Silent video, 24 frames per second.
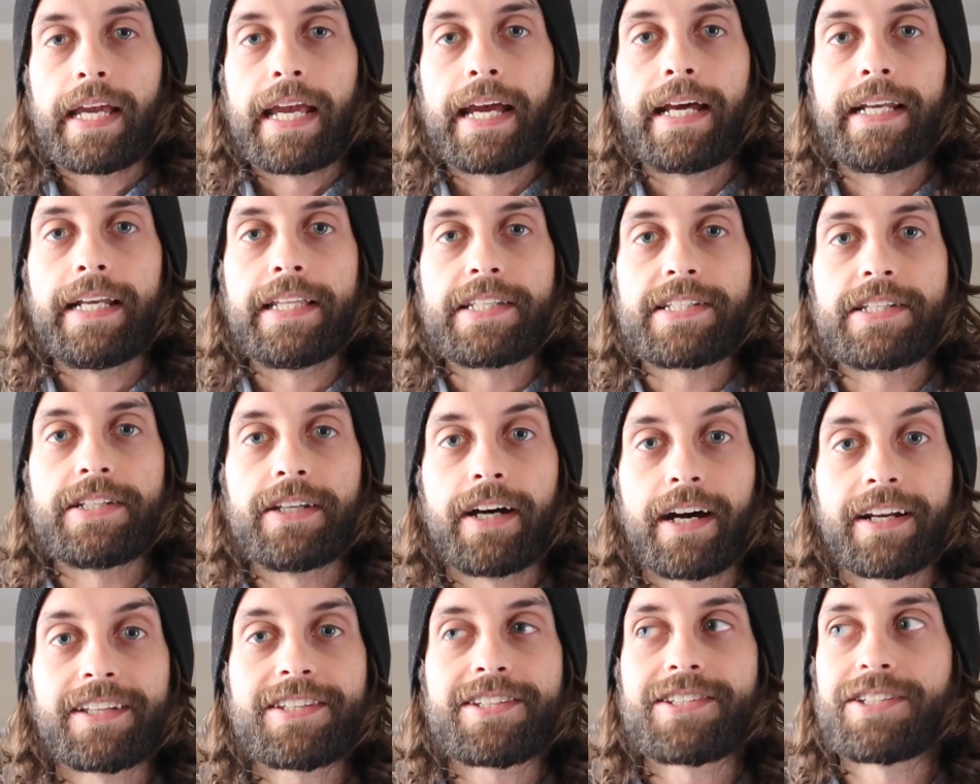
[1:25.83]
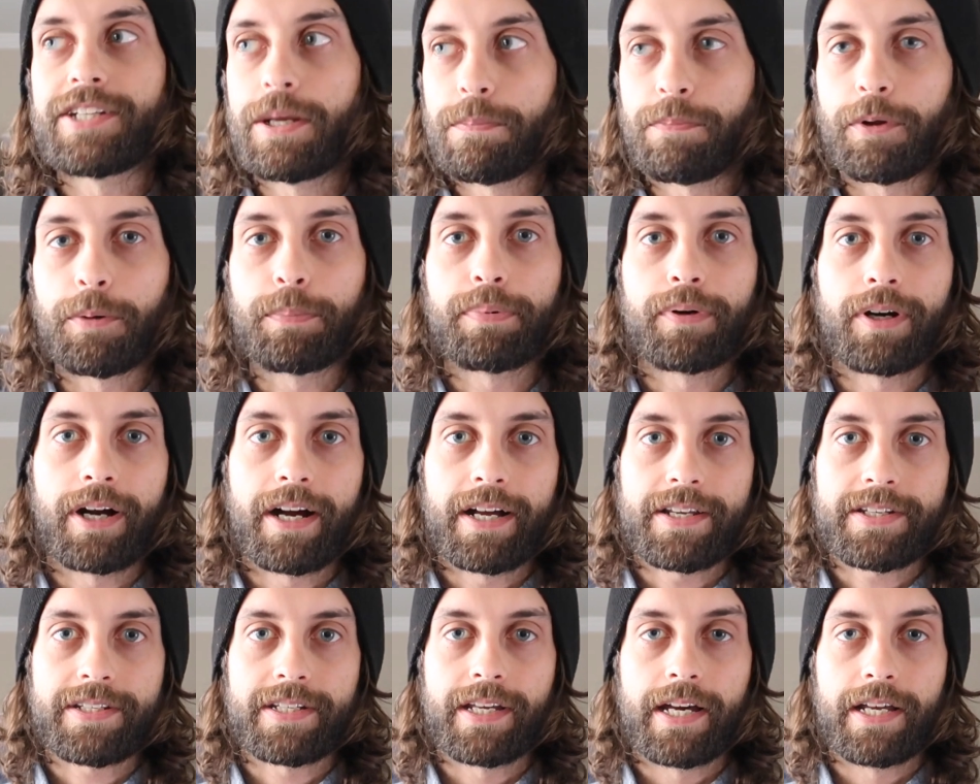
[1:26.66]
And it's not a simple
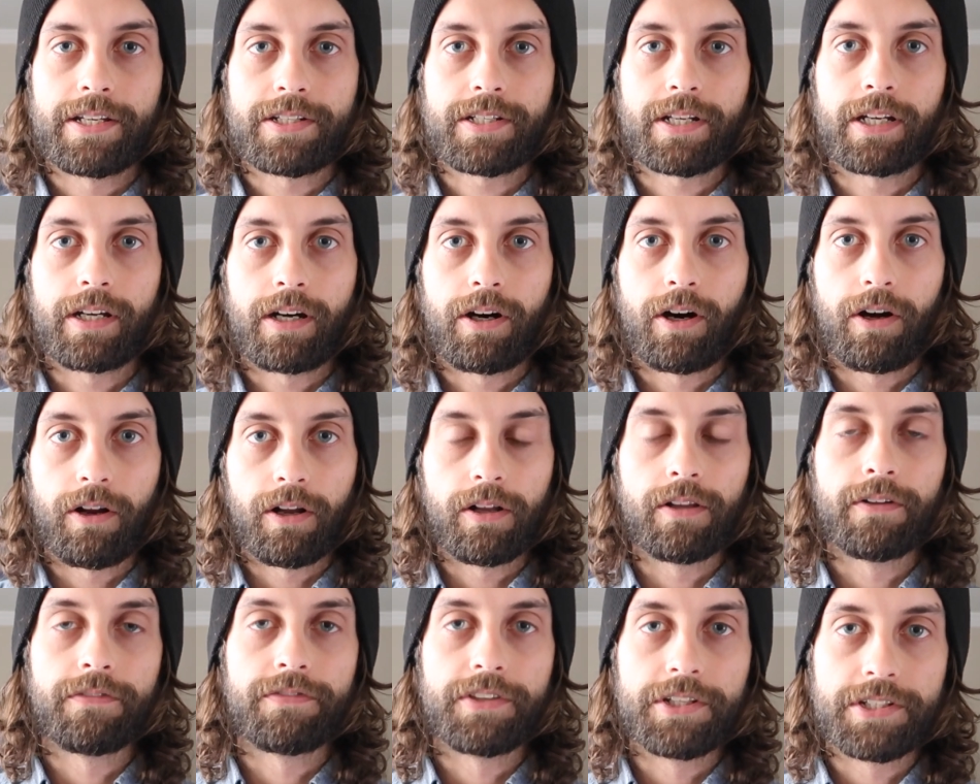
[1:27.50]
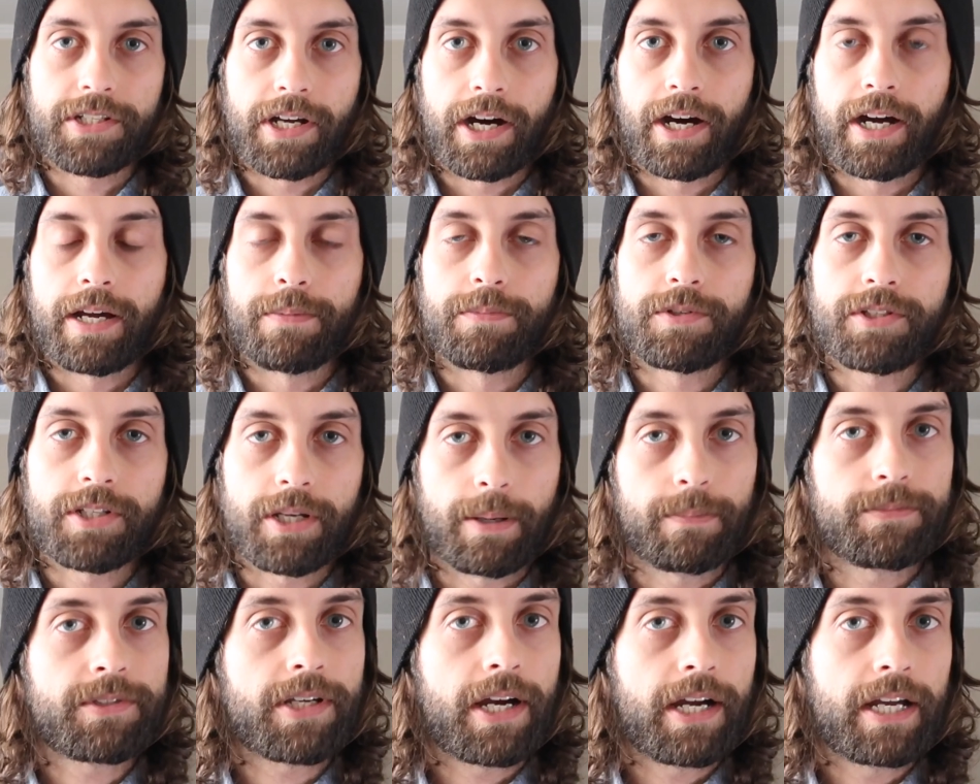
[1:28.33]
process all of the time.
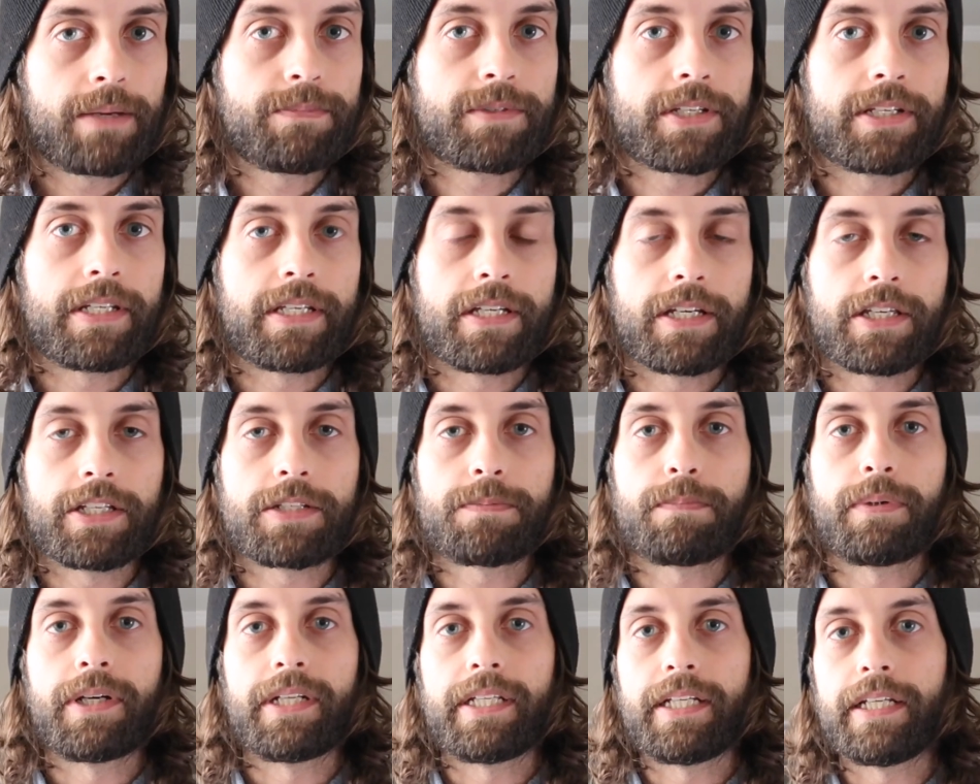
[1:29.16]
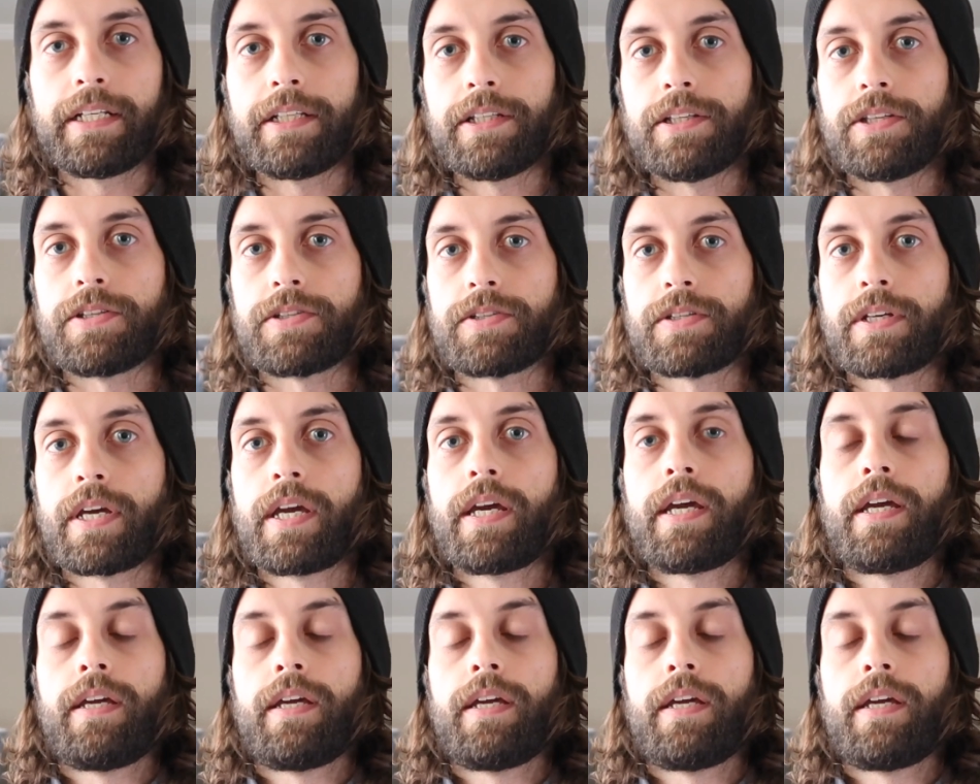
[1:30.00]
Sometimes it is, but it is